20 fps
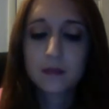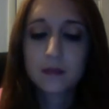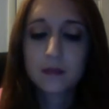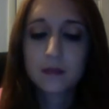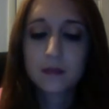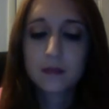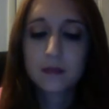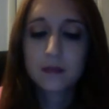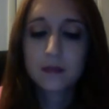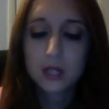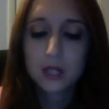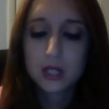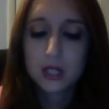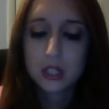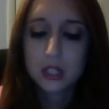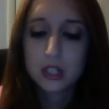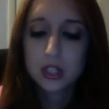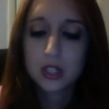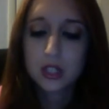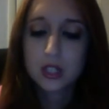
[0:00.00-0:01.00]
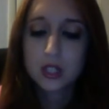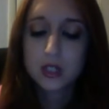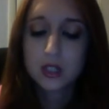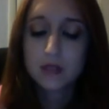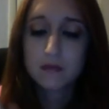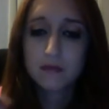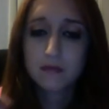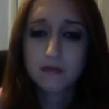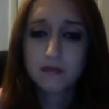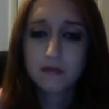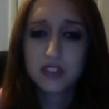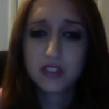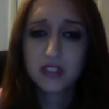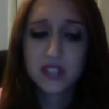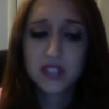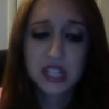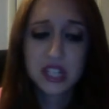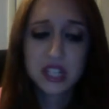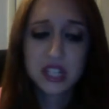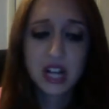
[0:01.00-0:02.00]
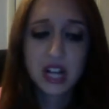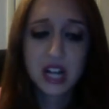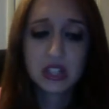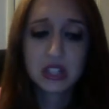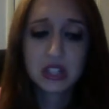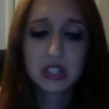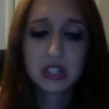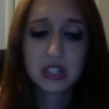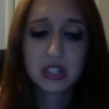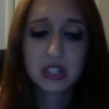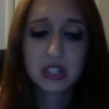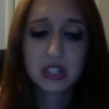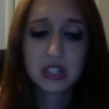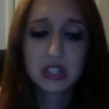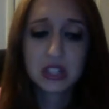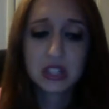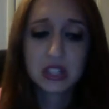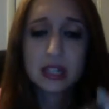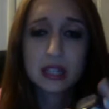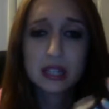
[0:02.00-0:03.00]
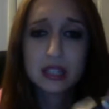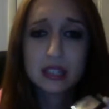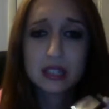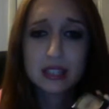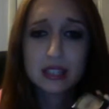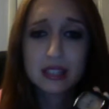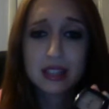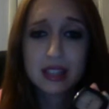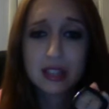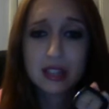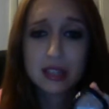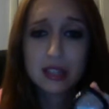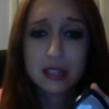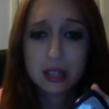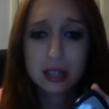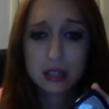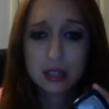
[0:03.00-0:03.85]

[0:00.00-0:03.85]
This one is just $15 and this is like $6.